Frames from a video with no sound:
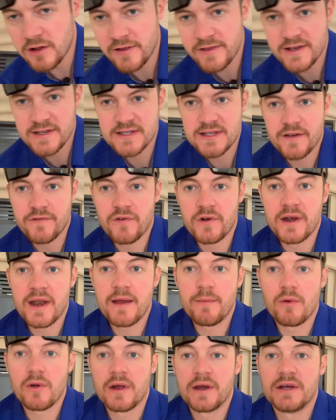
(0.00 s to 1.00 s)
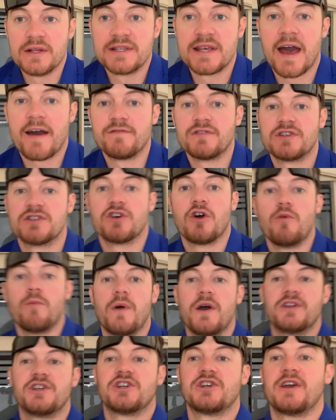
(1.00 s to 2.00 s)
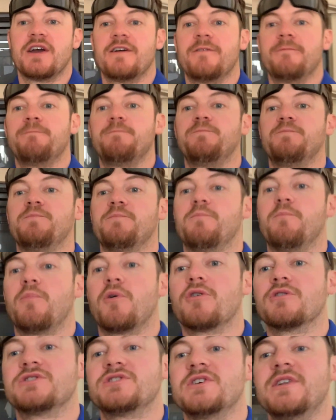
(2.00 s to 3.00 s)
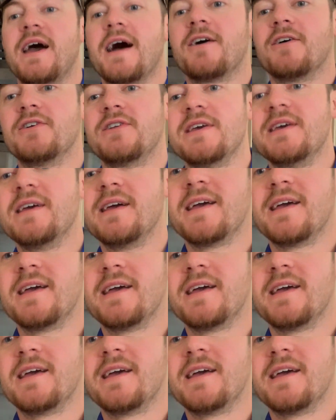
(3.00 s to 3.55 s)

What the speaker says: of these different neighborhoods have so much personality